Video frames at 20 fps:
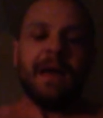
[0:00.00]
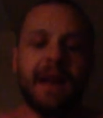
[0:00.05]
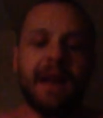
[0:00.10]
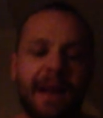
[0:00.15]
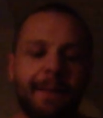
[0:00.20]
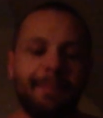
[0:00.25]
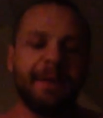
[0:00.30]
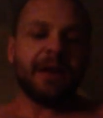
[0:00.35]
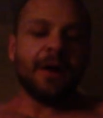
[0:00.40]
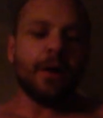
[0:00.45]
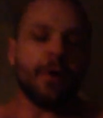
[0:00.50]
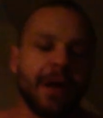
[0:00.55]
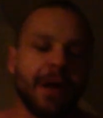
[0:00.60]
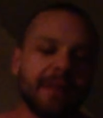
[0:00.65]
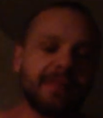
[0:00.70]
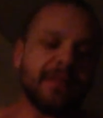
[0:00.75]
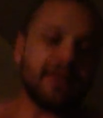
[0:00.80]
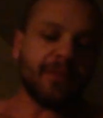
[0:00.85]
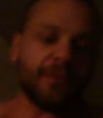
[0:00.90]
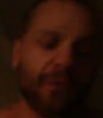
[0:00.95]
and I've been going
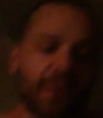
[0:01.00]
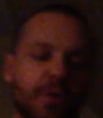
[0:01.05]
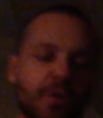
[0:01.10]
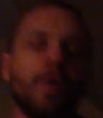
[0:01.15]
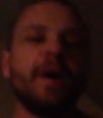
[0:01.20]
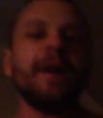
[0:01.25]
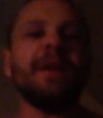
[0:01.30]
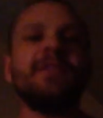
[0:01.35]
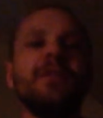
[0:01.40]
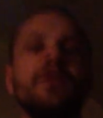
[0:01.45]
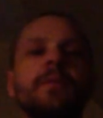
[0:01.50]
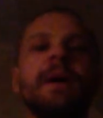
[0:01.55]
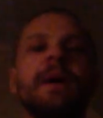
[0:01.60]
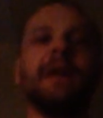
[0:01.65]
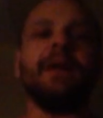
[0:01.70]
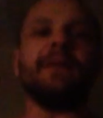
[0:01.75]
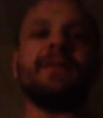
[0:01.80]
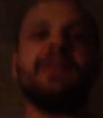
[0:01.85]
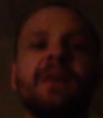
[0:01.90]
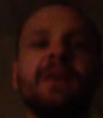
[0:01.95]
at this for 22
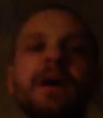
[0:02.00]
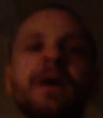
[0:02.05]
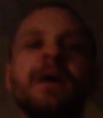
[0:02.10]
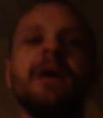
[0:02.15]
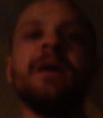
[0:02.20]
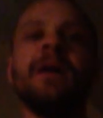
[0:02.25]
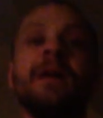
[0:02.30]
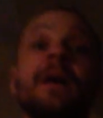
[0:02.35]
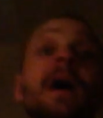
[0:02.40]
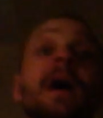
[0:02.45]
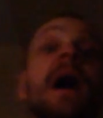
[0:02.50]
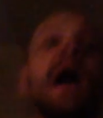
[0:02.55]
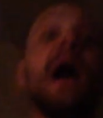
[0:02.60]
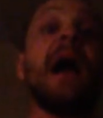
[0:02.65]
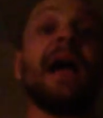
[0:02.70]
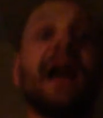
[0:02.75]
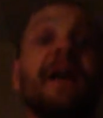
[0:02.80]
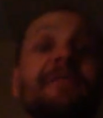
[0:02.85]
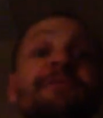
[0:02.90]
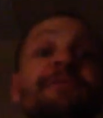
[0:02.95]
minutes.
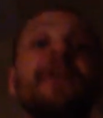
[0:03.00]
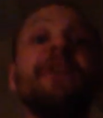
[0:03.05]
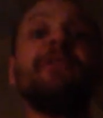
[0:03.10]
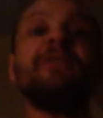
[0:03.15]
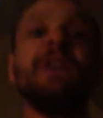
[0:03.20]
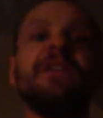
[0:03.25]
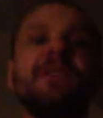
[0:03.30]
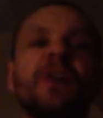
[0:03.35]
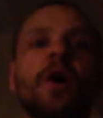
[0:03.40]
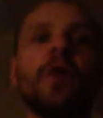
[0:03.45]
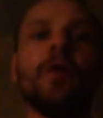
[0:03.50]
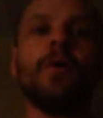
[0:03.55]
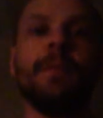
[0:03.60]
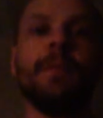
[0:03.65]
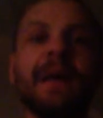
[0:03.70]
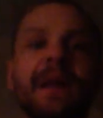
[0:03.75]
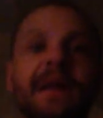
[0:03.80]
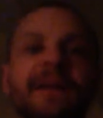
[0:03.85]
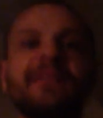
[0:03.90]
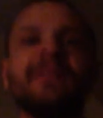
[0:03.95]
I got 50 total
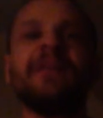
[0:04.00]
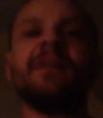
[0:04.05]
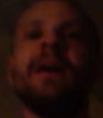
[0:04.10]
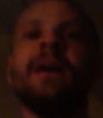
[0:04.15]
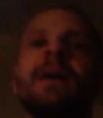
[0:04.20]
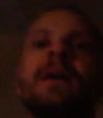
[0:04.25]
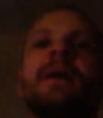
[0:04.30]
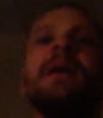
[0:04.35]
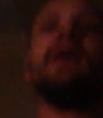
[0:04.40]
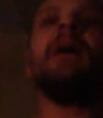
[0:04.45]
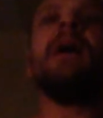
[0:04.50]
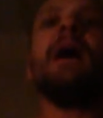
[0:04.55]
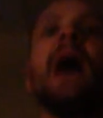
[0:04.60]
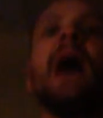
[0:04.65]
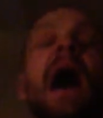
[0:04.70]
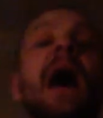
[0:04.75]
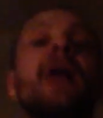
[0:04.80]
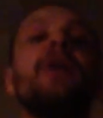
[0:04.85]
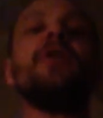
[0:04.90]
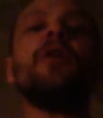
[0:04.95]
minutes.
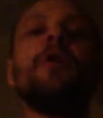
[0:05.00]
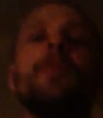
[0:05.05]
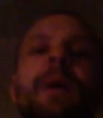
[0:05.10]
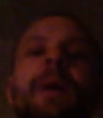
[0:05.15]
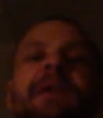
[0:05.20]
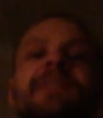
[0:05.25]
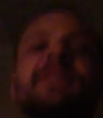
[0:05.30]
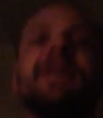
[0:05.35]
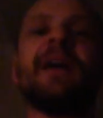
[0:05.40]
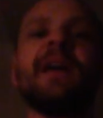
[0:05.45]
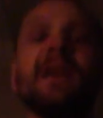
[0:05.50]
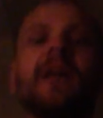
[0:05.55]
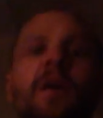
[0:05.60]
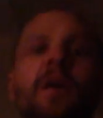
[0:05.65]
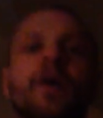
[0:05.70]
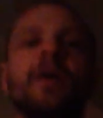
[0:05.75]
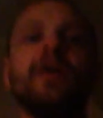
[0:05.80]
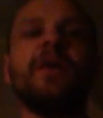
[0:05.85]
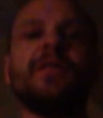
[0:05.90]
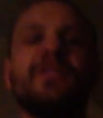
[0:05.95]
I don't know what my second
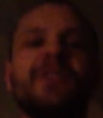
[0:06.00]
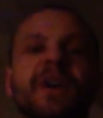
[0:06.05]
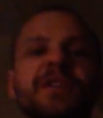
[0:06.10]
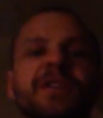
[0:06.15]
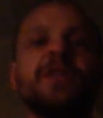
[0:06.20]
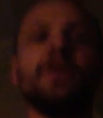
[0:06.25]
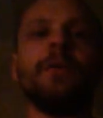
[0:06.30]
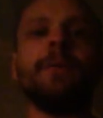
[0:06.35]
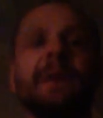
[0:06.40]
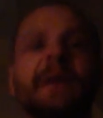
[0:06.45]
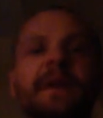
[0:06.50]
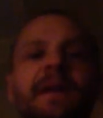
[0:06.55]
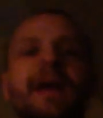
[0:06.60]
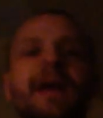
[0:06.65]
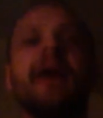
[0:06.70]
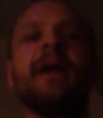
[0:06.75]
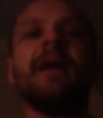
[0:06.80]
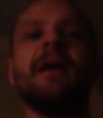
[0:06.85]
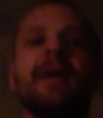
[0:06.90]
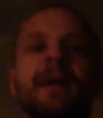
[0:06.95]
cardio session will be
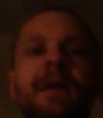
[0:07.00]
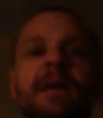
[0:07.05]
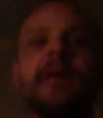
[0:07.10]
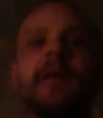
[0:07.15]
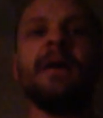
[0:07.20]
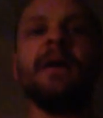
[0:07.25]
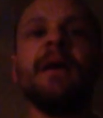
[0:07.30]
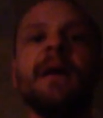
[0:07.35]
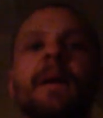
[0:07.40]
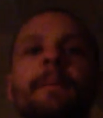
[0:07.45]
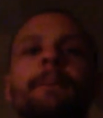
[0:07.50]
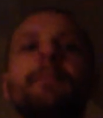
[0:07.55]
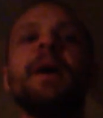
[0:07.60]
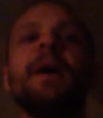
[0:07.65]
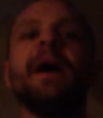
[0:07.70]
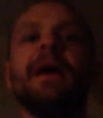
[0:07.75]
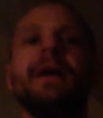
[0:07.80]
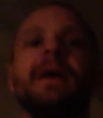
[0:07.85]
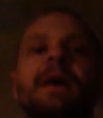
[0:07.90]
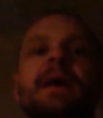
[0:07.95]
today,
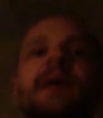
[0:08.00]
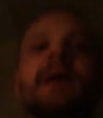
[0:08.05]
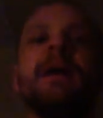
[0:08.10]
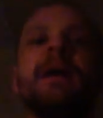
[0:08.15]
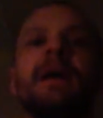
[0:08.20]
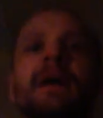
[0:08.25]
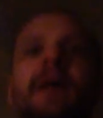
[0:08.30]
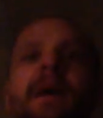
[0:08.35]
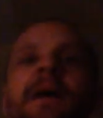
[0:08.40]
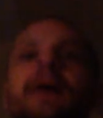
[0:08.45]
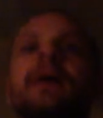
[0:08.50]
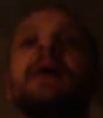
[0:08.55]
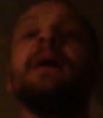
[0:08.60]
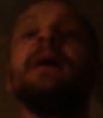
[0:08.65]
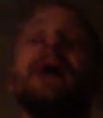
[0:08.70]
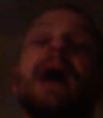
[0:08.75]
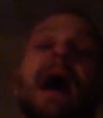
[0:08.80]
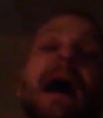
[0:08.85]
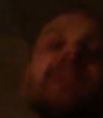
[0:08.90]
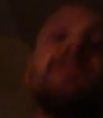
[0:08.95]
but
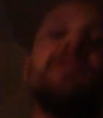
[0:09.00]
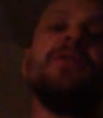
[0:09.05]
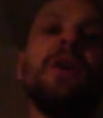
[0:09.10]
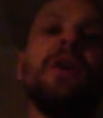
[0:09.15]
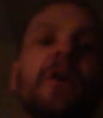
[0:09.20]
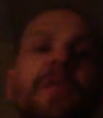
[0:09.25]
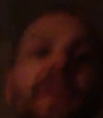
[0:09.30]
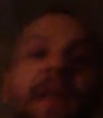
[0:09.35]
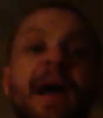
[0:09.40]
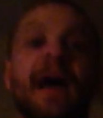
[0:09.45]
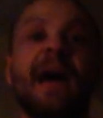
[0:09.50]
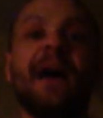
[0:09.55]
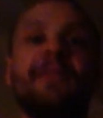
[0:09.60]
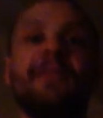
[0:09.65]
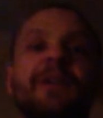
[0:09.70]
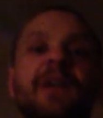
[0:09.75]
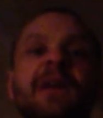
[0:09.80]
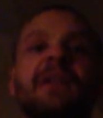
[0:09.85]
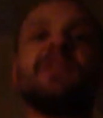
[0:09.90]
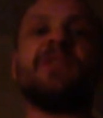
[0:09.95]
I do know that I
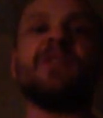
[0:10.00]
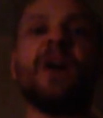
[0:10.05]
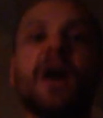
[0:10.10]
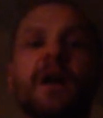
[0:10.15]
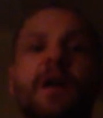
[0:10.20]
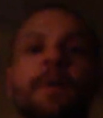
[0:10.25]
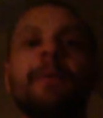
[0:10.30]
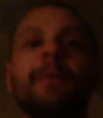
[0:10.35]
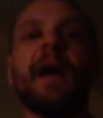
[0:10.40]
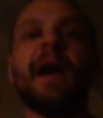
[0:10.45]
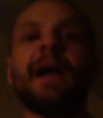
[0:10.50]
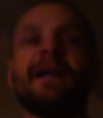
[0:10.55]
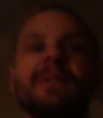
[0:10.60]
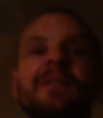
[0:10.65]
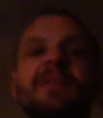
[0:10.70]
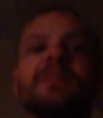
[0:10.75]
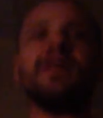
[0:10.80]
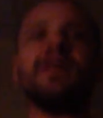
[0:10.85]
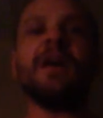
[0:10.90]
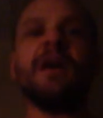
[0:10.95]
have kids soccer
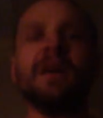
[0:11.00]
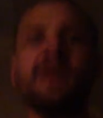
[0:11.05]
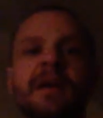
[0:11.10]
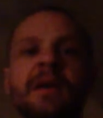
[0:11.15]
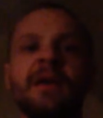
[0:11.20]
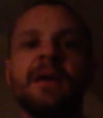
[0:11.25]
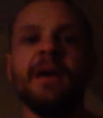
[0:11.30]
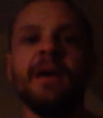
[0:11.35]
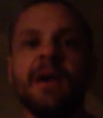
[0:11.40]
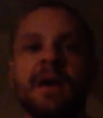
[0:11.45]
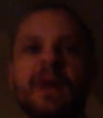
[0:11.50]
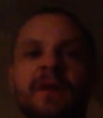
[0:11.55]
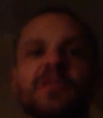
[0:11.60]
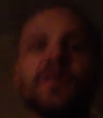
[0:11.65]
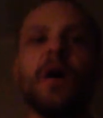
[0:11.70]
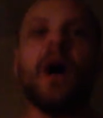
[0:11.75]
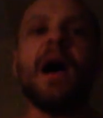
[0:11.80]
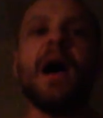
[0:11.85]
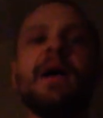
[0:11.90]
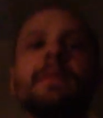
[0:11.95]
practice,
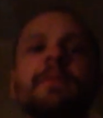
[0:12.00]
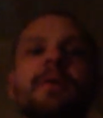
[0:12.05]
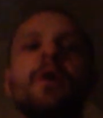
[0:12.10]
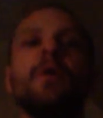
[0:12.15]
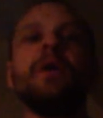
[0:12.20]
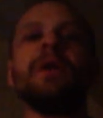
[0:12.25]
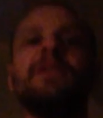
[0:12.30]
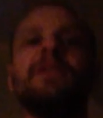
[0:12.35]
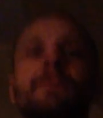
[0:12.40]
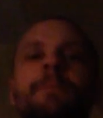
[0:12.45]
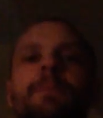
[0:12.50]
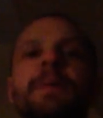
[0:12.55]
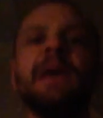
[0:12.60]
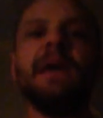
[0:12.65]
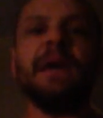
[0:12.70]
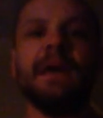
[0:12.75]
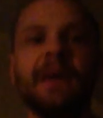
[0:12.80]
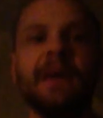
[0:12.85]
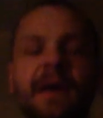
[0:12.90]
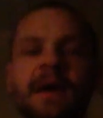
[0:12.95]
so I am going to
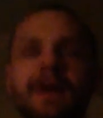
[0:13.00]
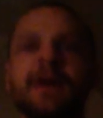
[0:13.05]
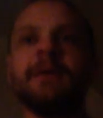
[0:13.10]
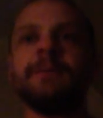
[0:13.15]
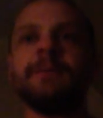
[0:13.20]
be